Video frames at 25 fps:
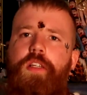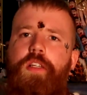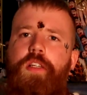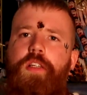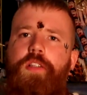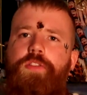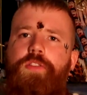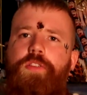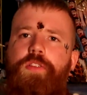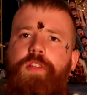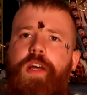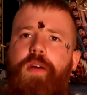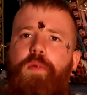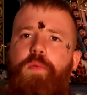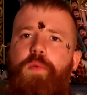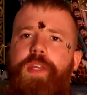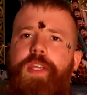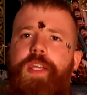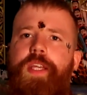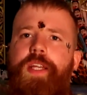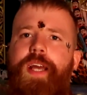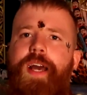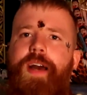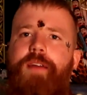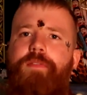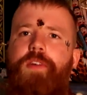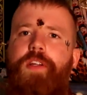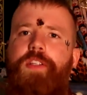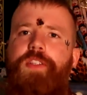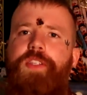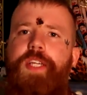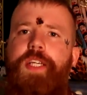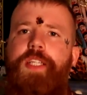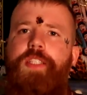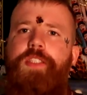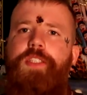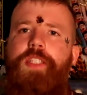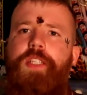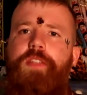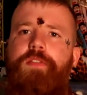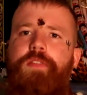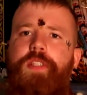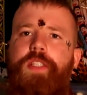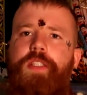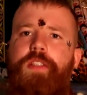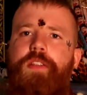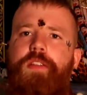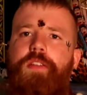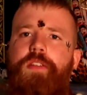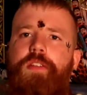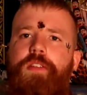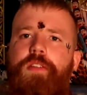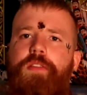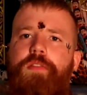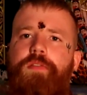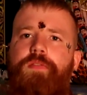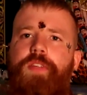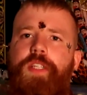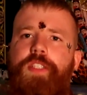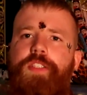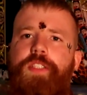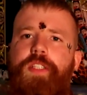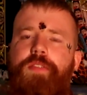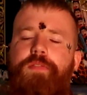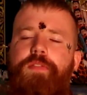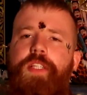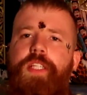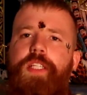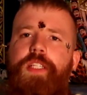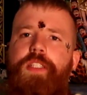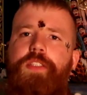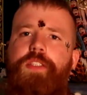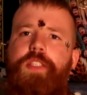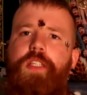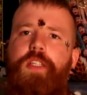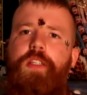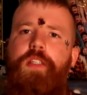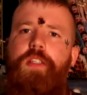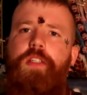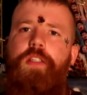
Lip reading: so that we can have our Thanksgiving festivities?